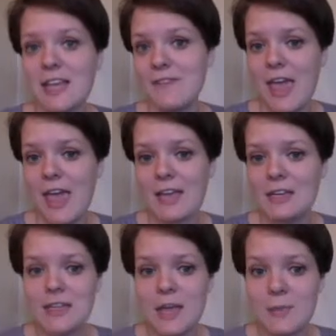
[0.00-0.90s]
I've
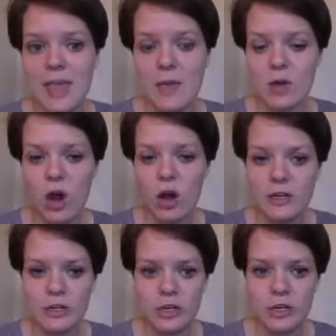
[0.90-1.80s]
gained as I became a
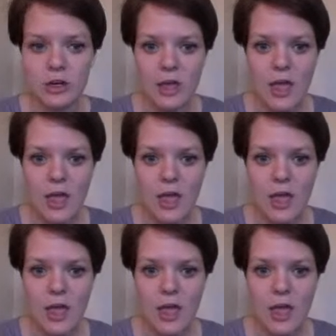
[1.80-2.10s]
gardener.